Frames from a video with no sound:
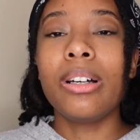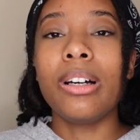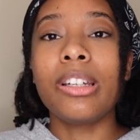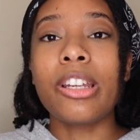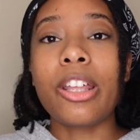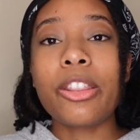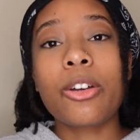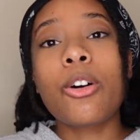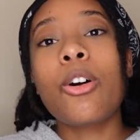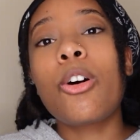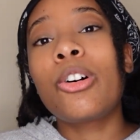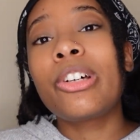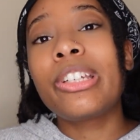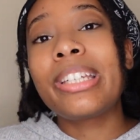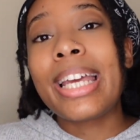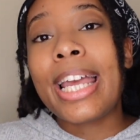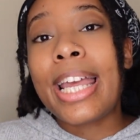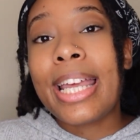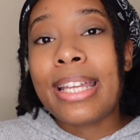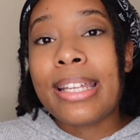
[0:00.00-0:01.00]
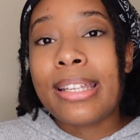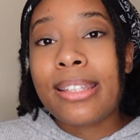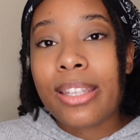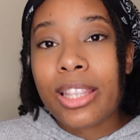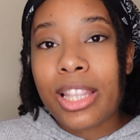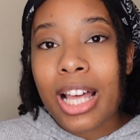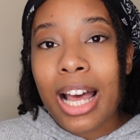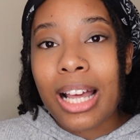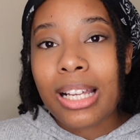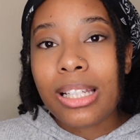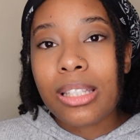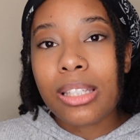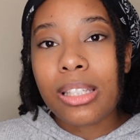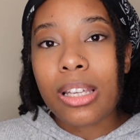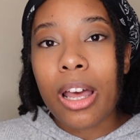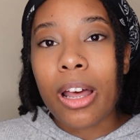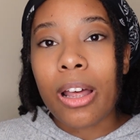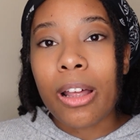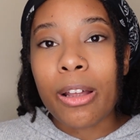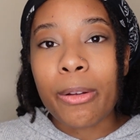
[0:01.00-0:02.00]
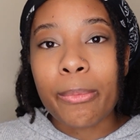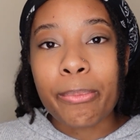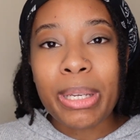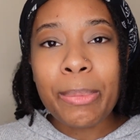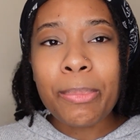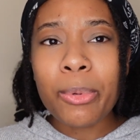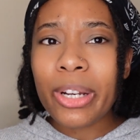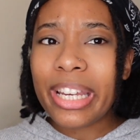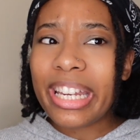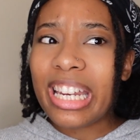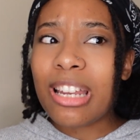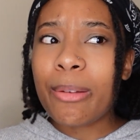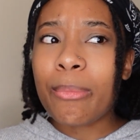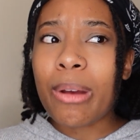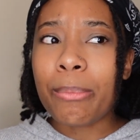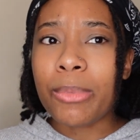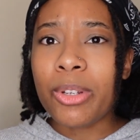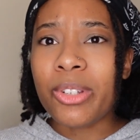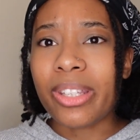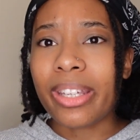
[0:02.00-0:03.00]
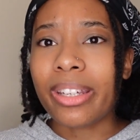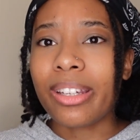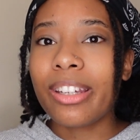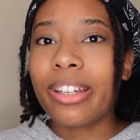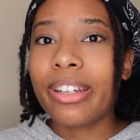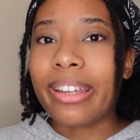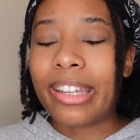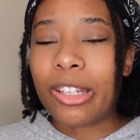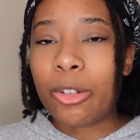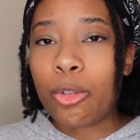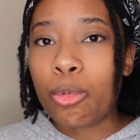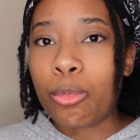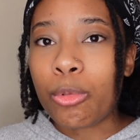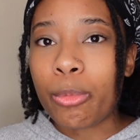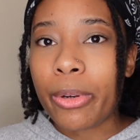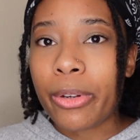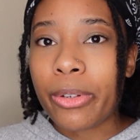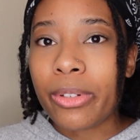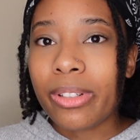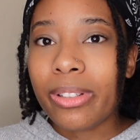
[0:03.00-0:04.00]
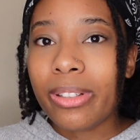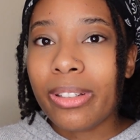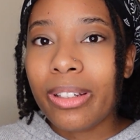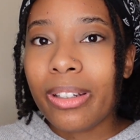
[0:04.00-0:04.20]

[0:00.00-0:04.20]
Another con is that people can hear my music in normal mode.